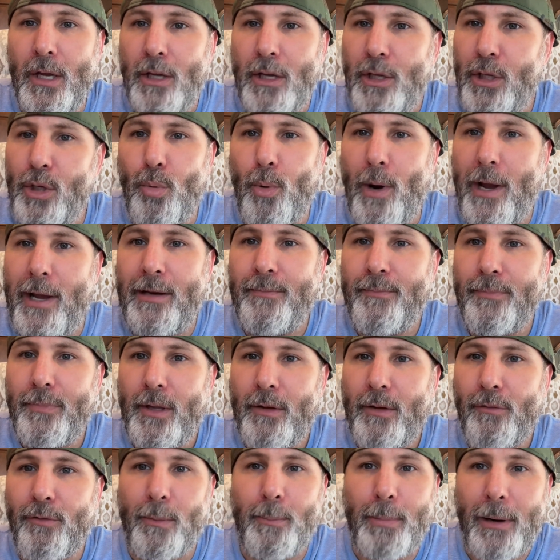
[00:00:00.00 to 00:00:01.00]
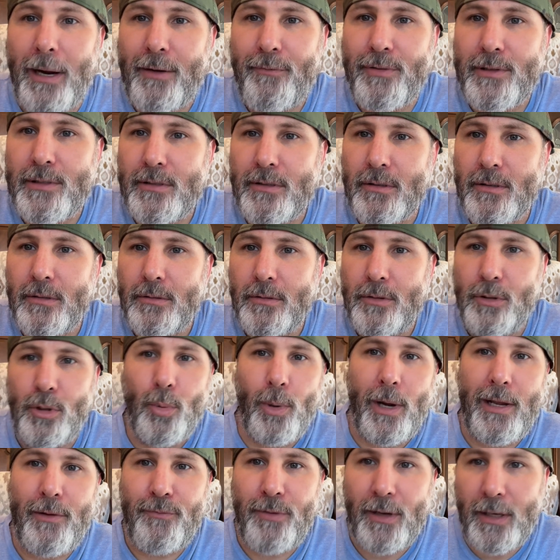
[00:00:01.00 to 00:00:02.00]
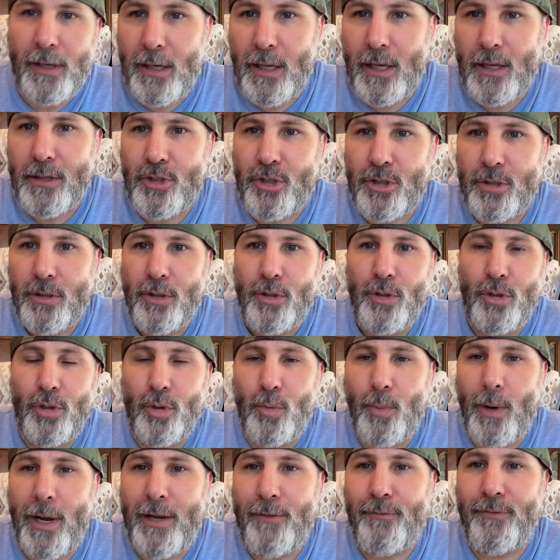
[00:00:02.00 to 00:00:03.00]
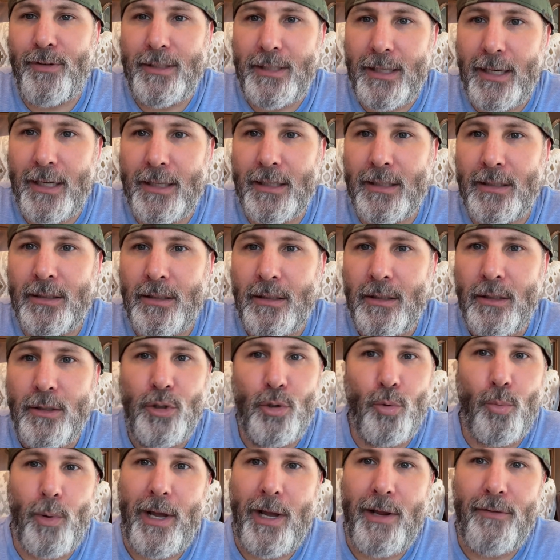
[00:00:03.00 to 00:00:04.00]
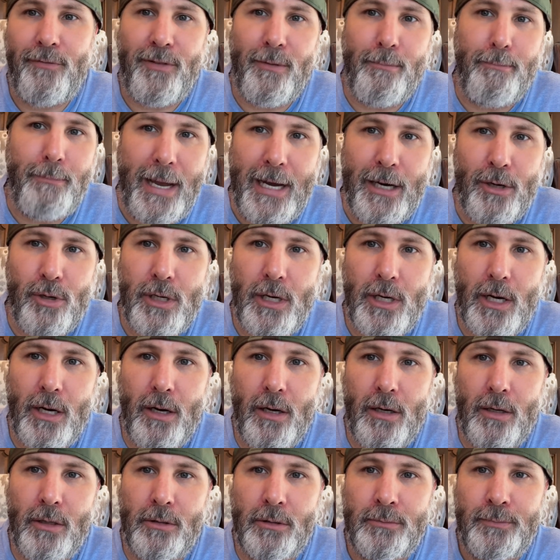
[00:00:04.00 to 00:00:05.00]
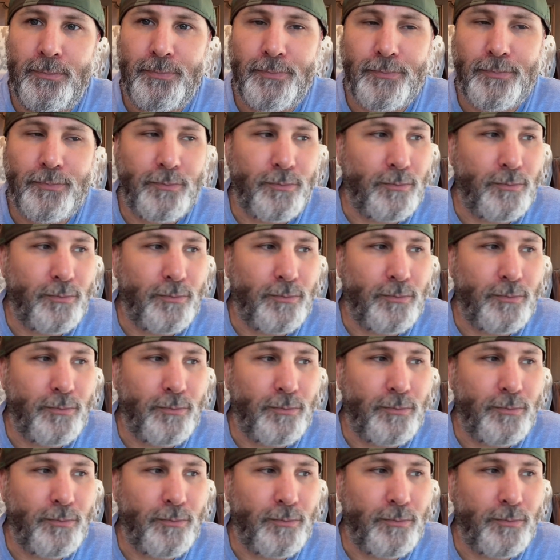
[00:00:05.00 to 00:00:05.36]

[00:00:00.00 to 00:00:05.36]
You wait for breakfast, you wait for lunch, you wait for dinner, you wait for mail call,